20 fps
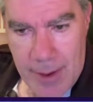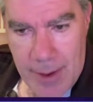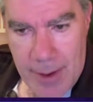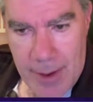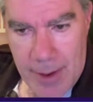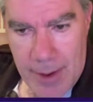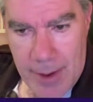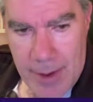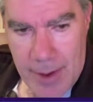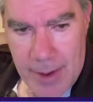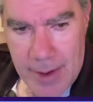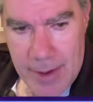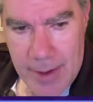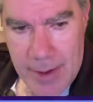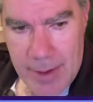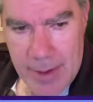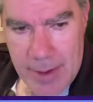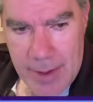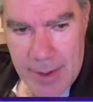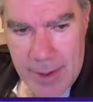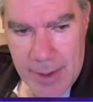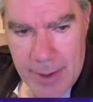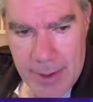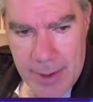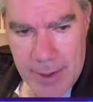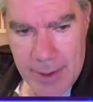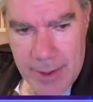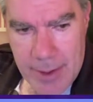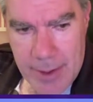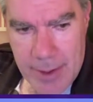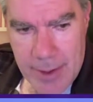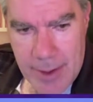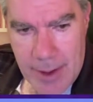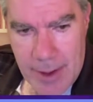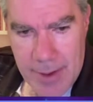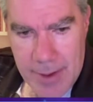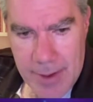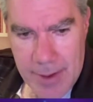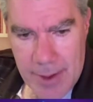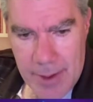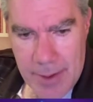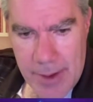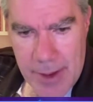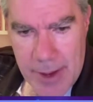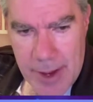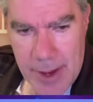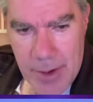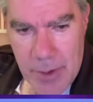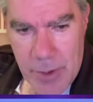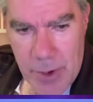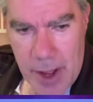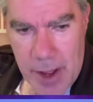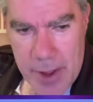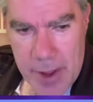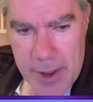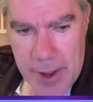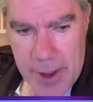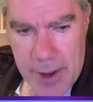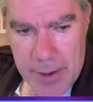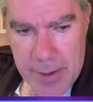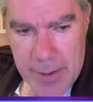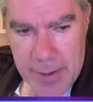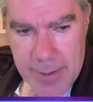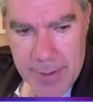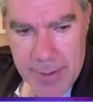I think we got a while yet.